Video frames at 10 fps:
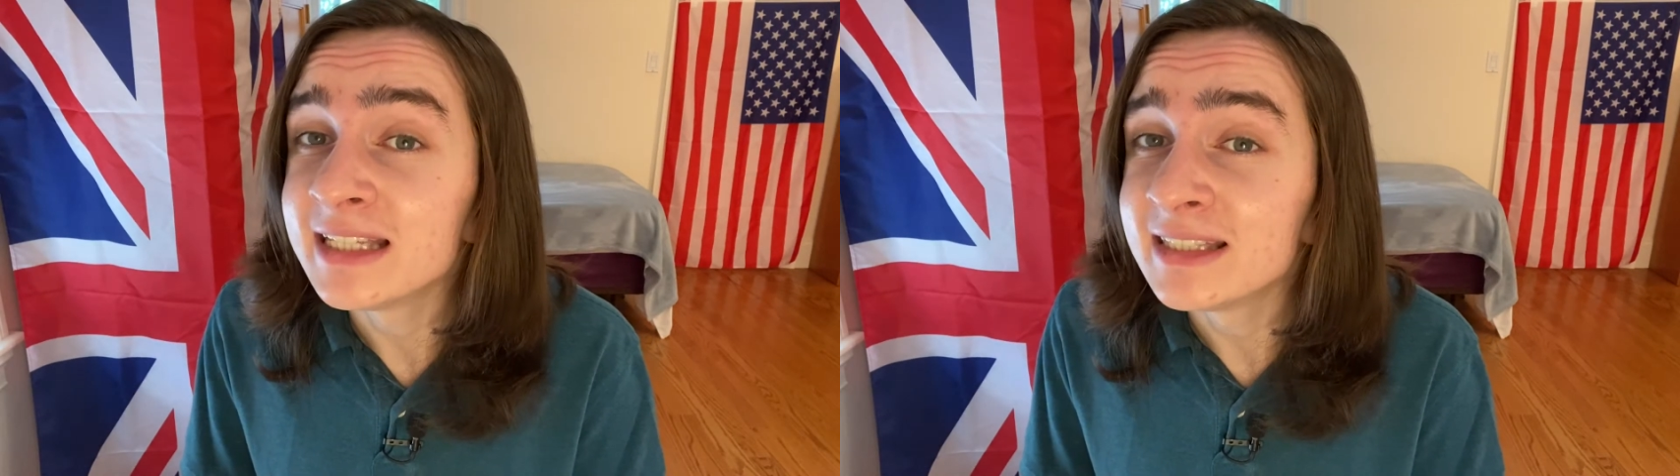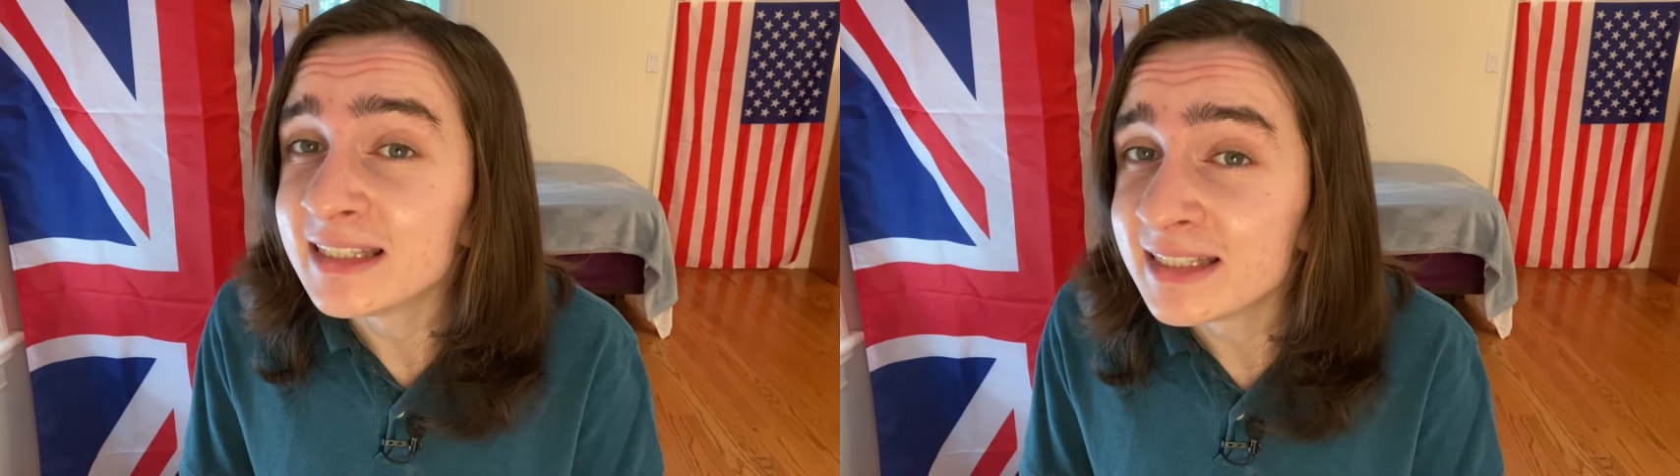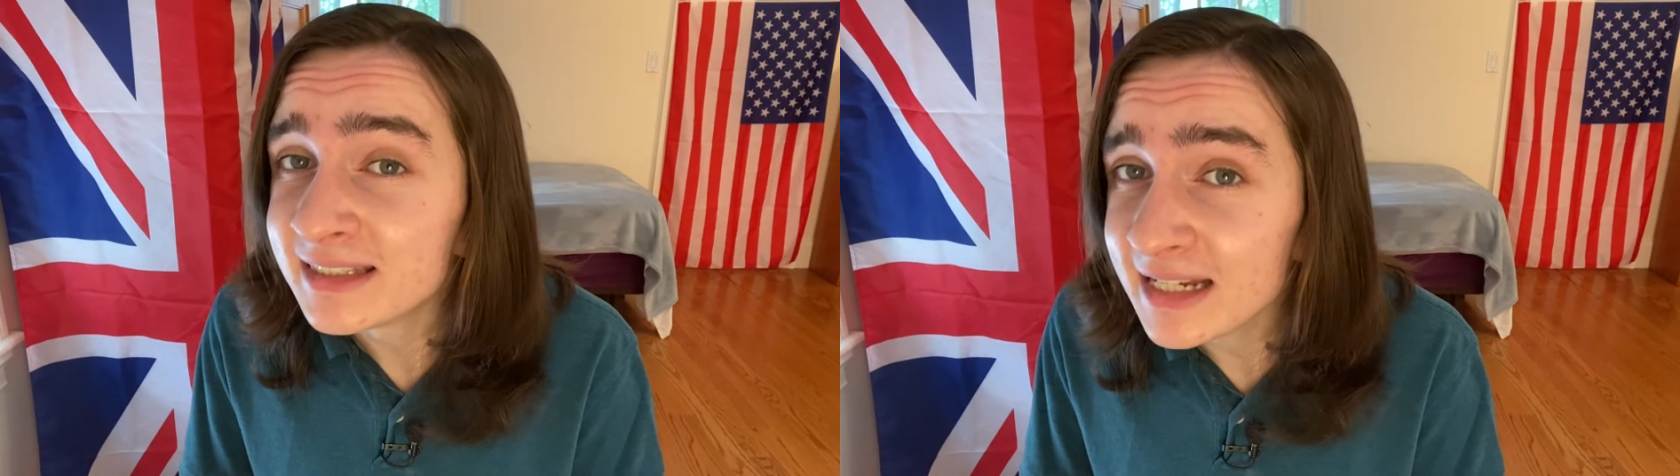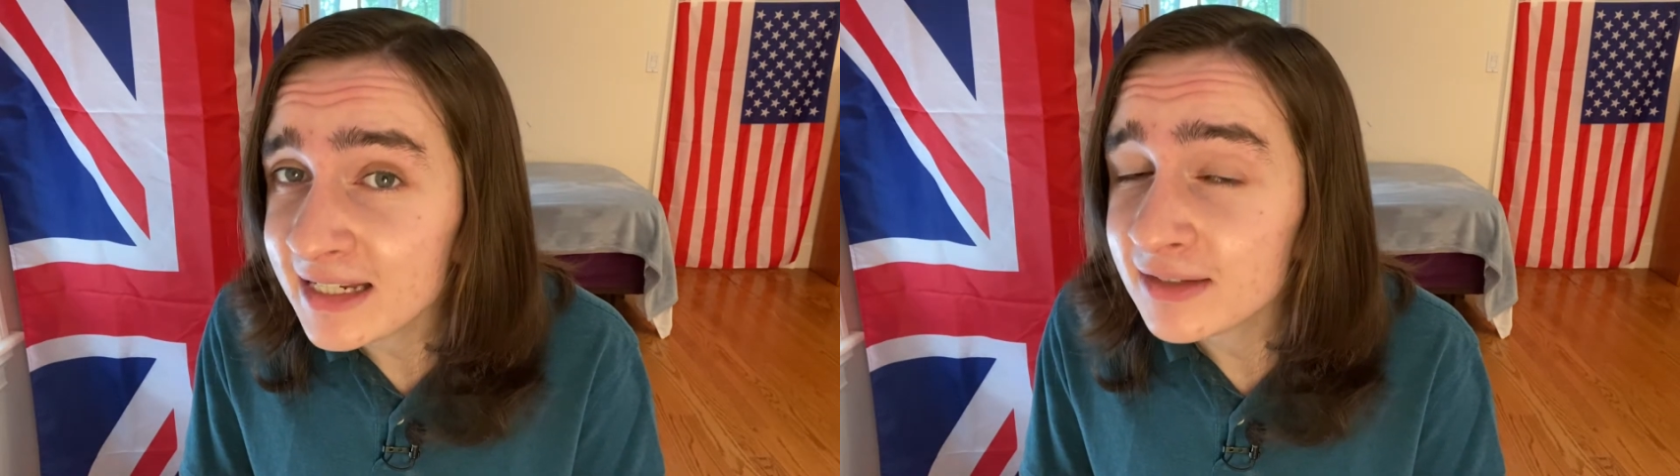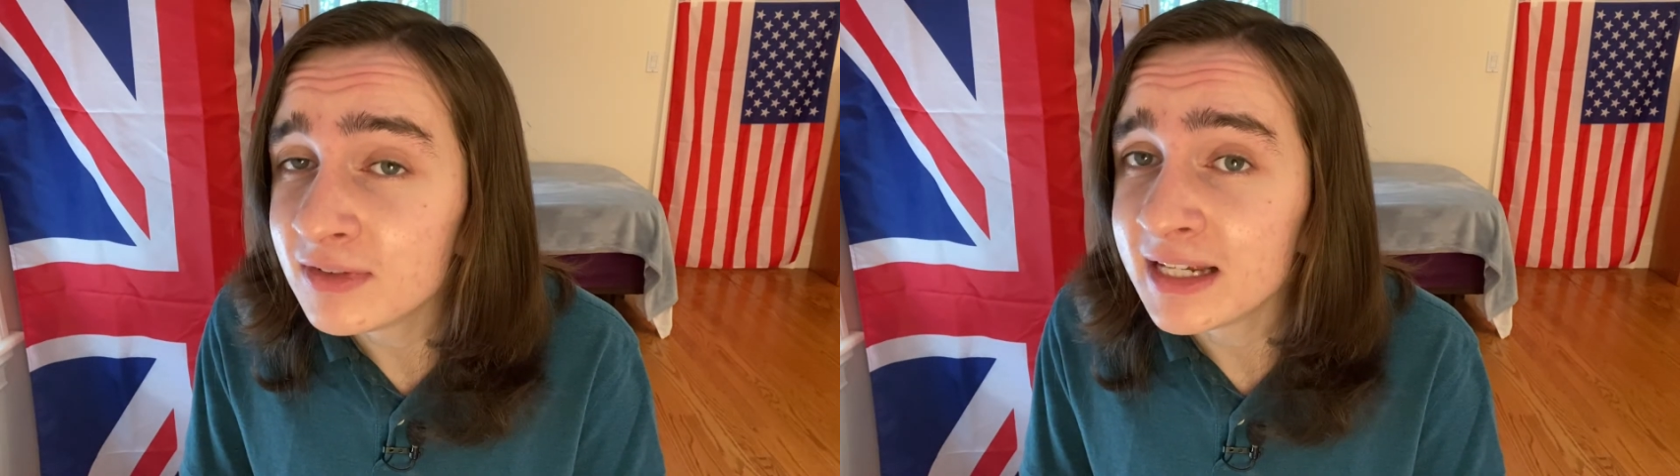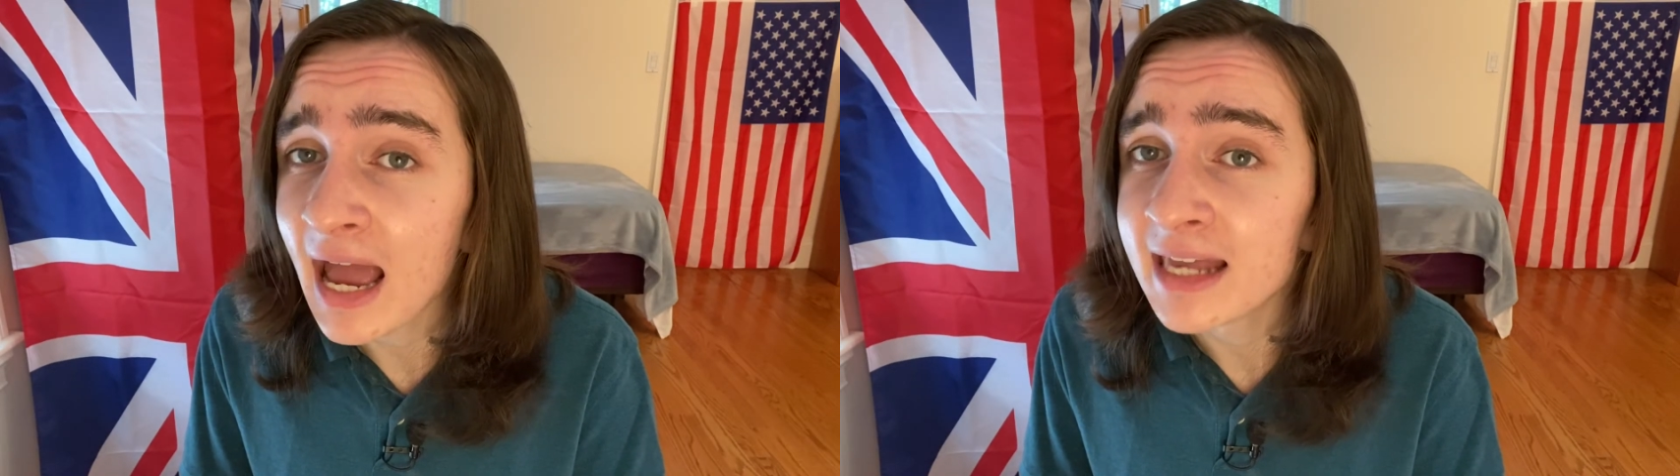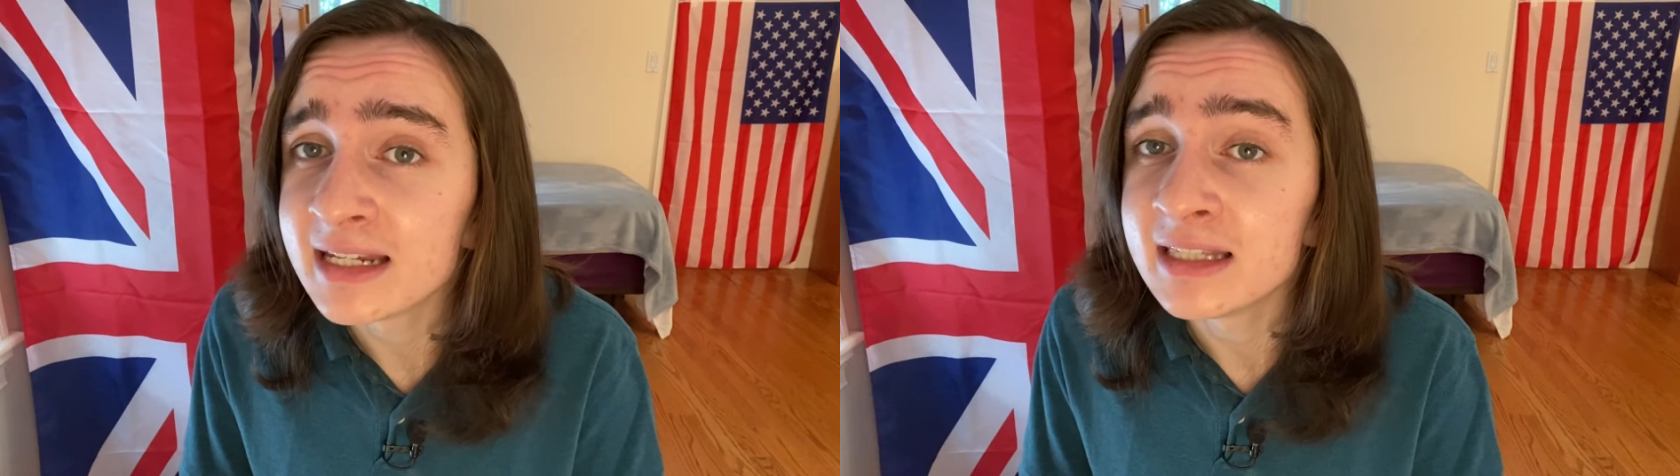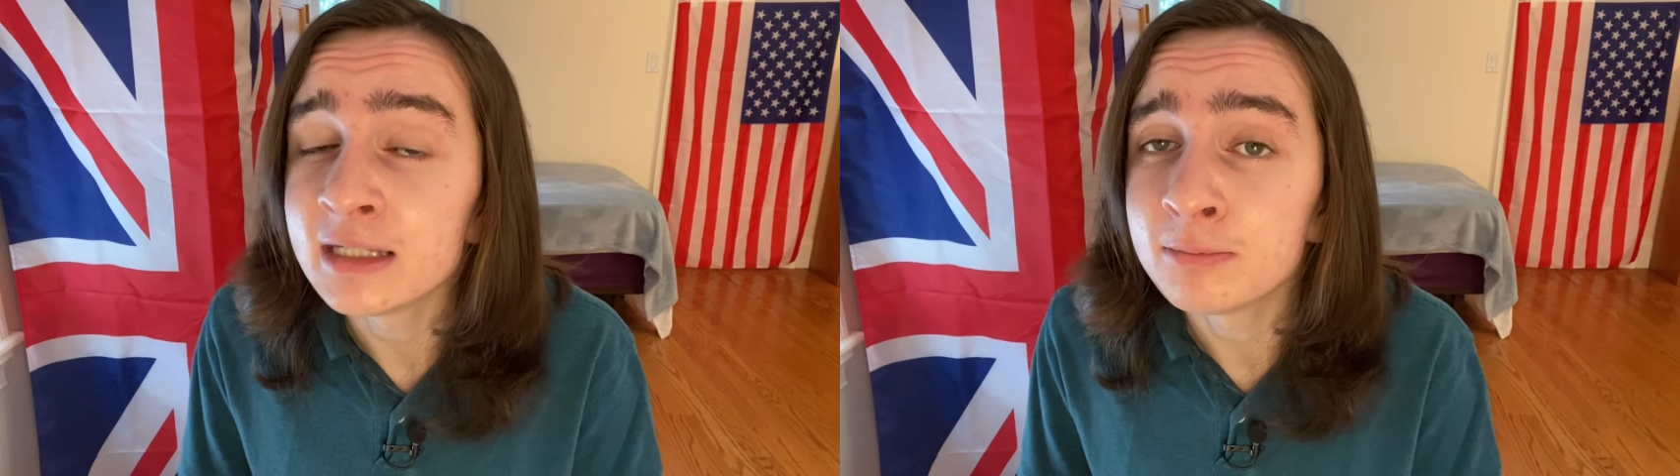is instinctively
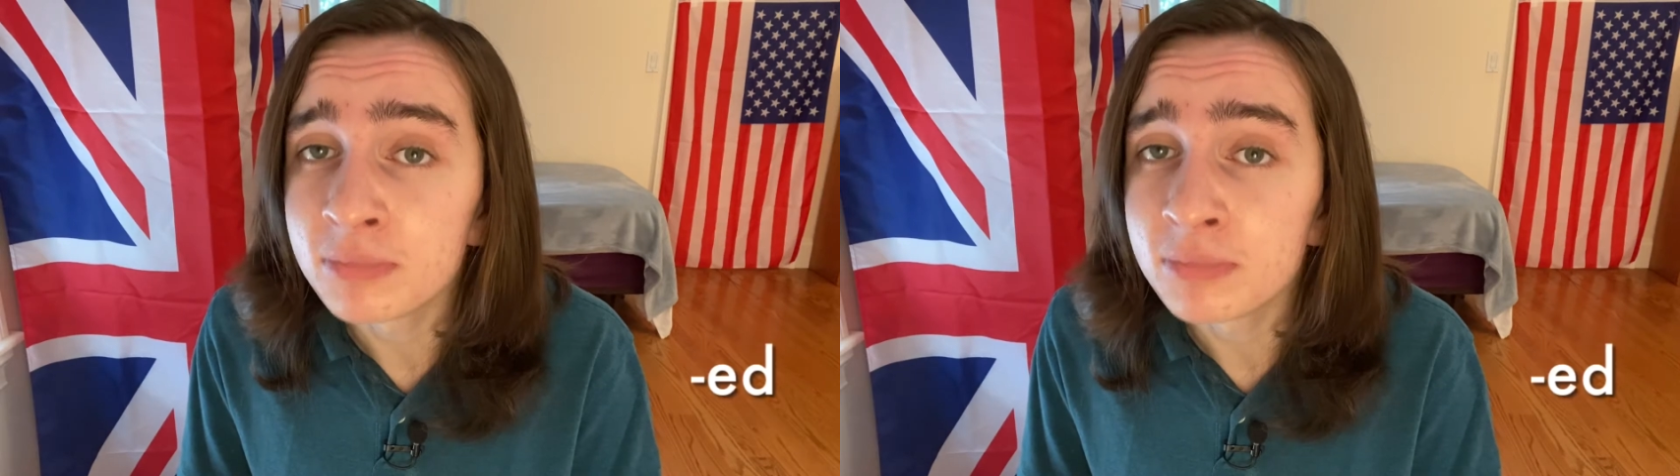adding the